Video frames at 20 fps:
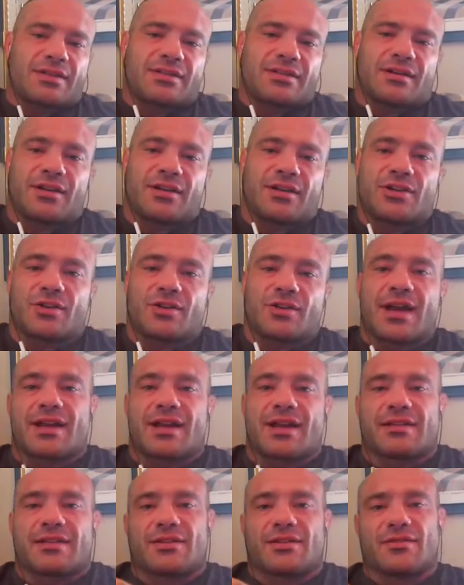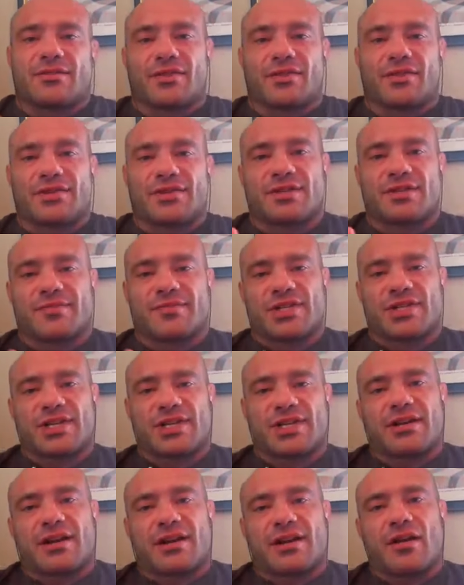to undergrad at the University of
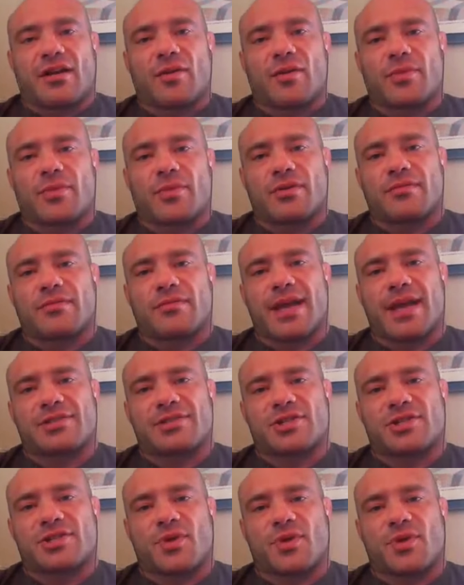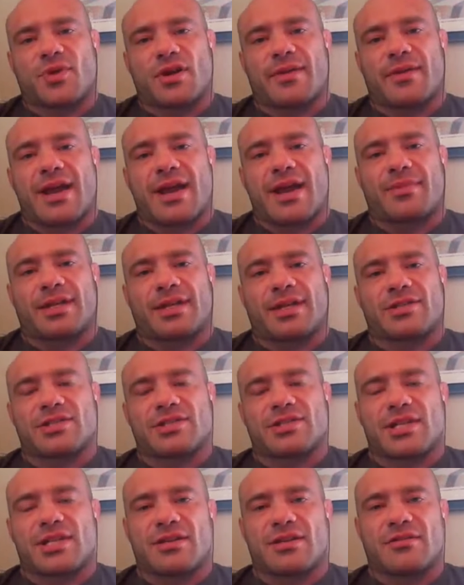Michigan in Ann Arbor, master's program at
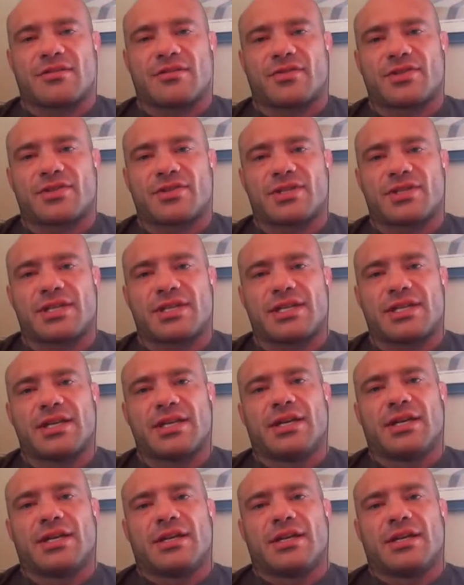Appalachian State University